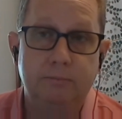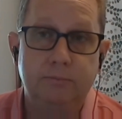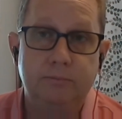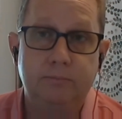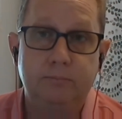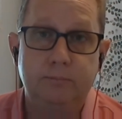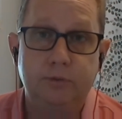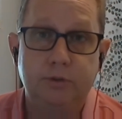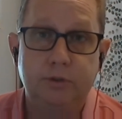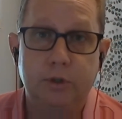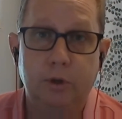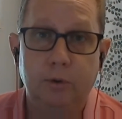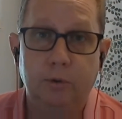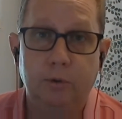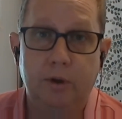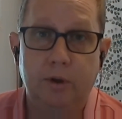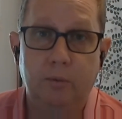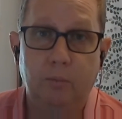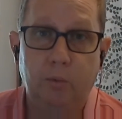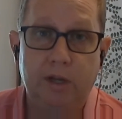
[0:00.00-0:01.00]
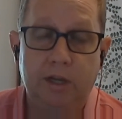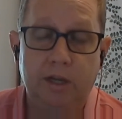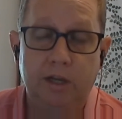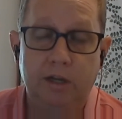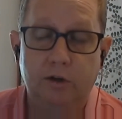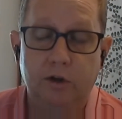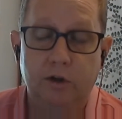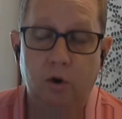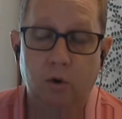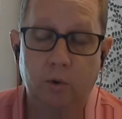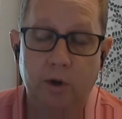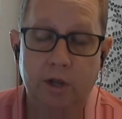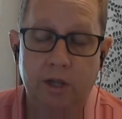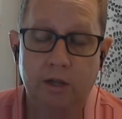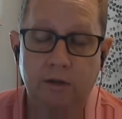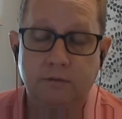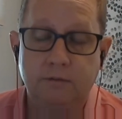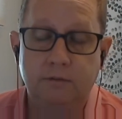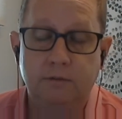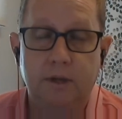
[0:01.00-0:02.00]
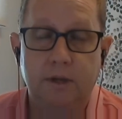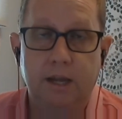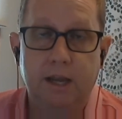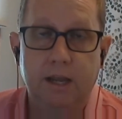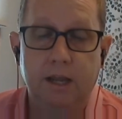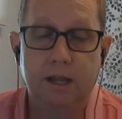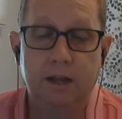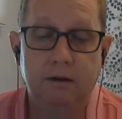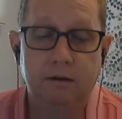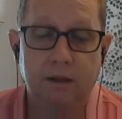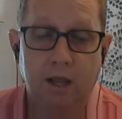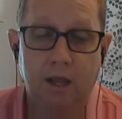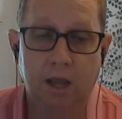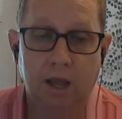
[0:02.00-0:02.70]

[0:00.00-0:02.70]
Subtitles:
so that we can go in and